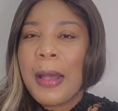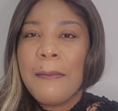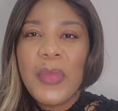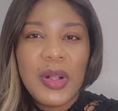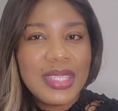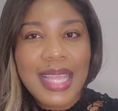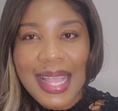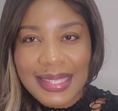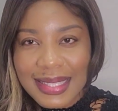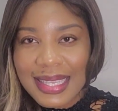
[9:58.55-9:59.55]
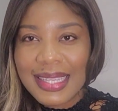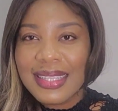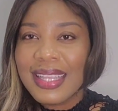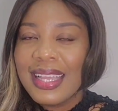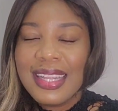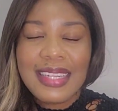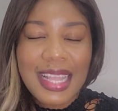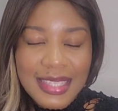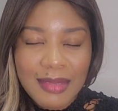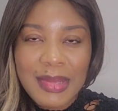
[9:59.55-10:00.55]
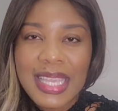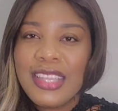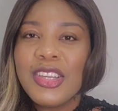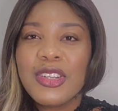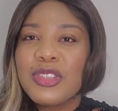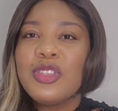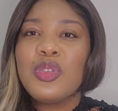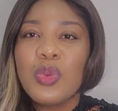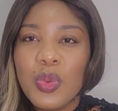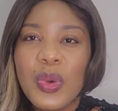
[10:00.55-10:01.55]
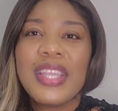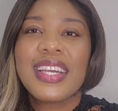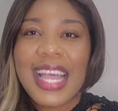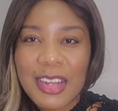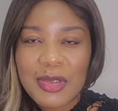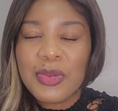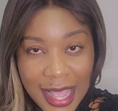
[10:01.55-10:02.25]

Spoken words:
multi-skilled, that's me. You just do what you got to do.